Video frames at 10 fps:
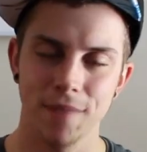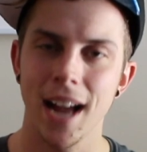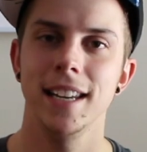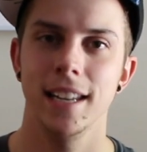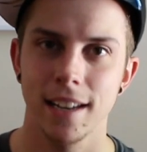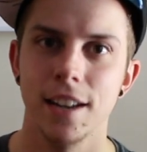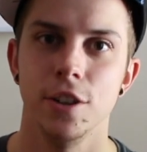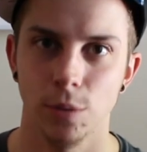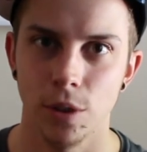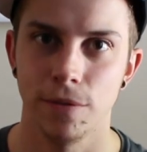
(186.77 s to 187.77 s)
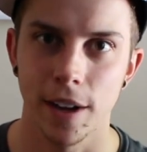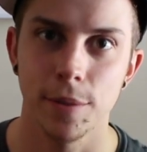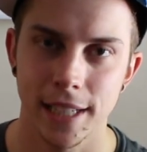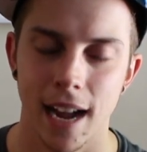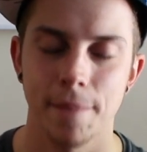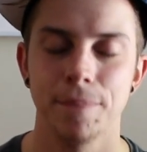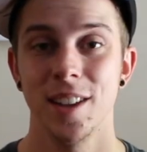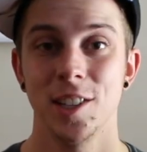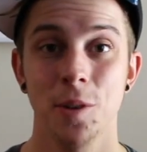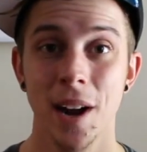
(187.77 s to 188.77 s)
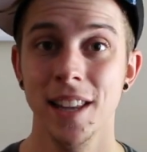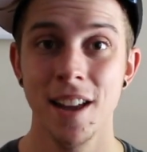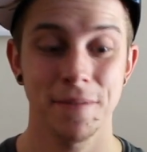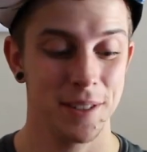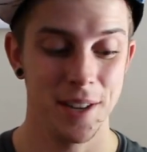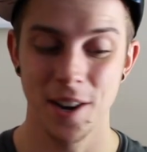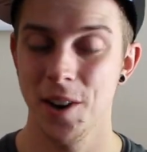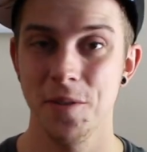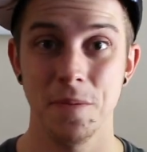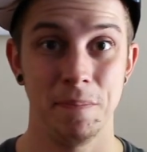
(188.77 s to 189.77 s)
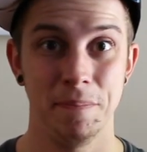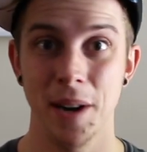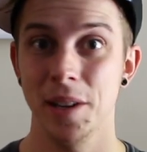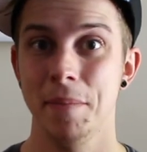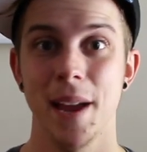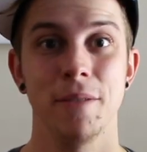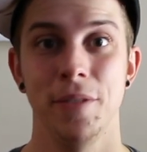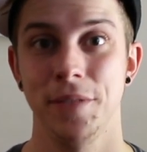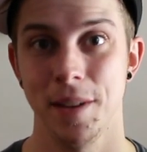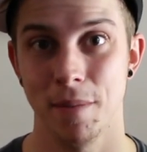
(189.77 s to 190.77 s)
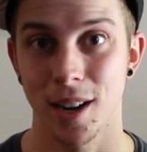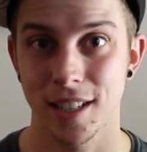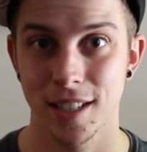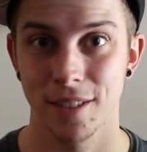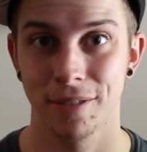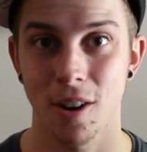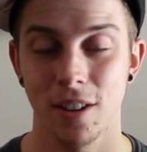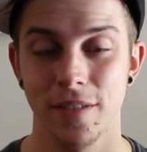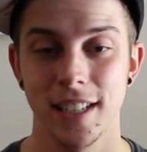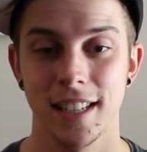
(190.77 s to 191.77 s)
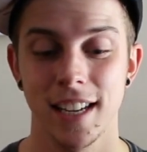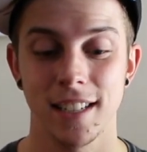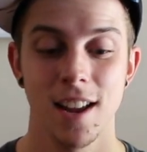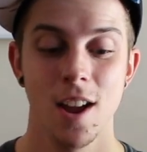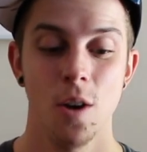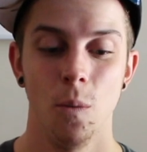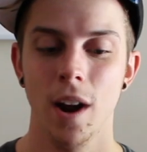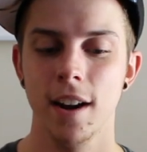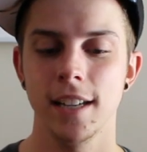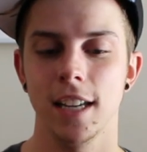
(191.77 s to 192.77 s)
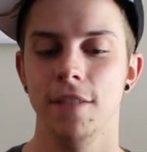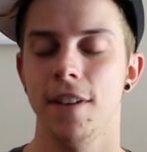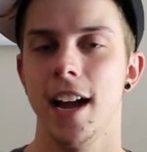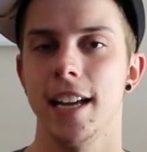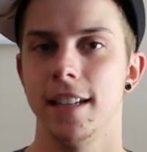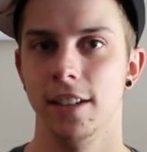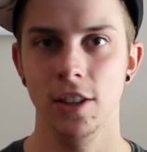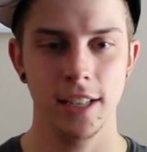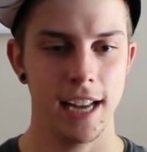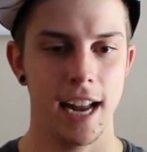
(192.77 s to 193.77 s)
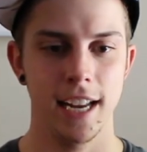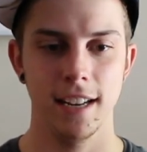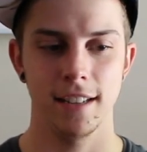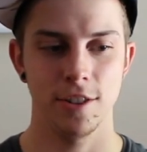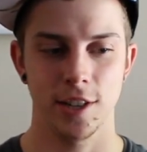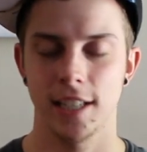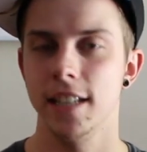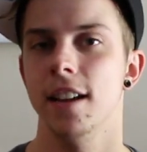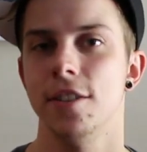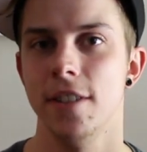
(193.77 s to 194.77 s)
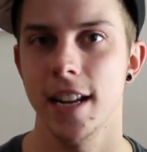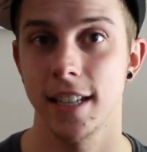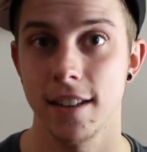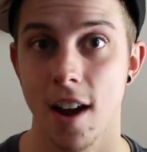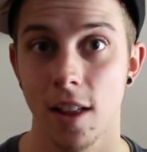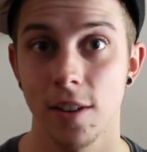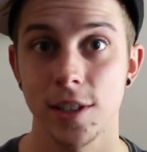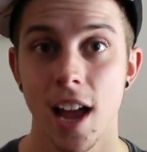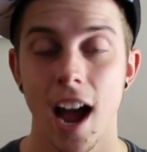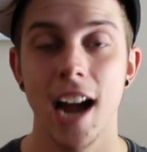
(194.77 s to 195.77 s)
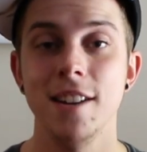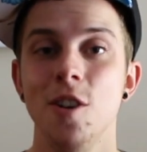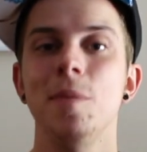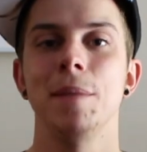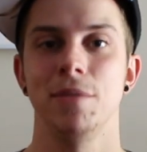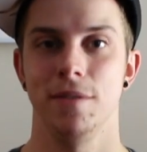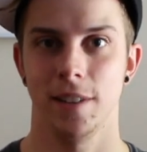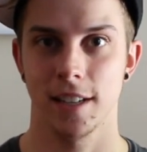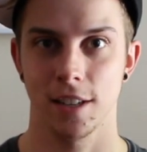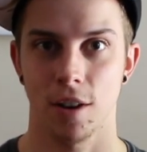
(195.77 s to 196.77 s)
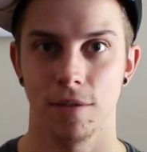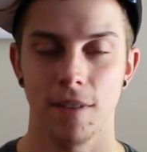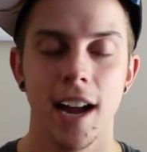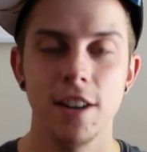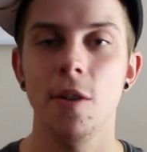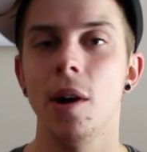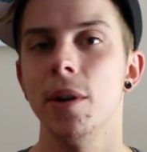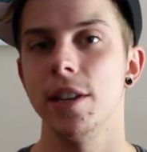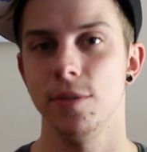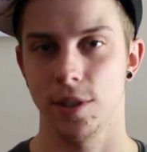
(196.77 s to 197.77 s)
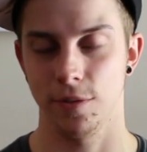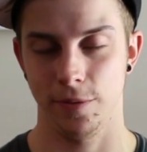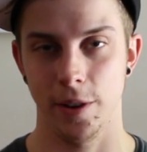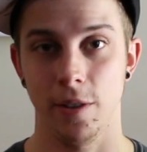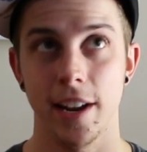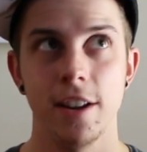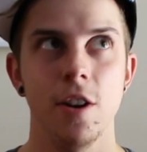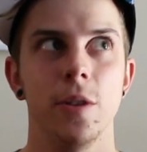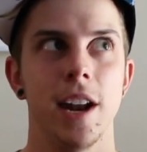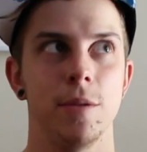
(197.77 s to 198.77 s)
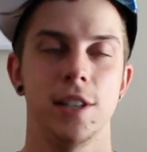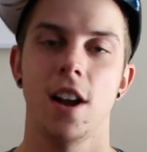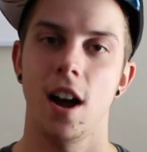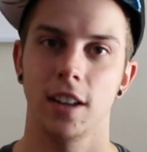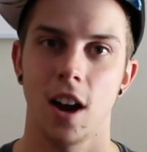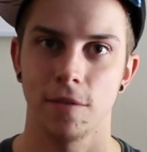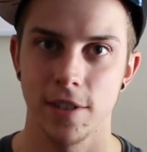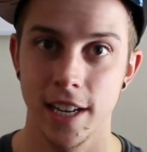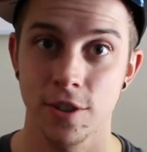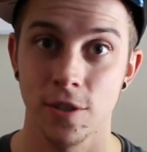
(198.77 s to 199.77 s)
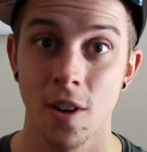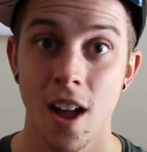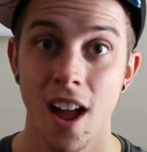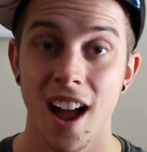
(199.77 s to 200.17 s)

I needed a new loofah, it was time. So I left, you know, barely paying 15 bucks for all of these things. Whereas if I had looked at it, just seen the $118, I know my previous self. I know how I used to feel and I know that I was non-confrontational.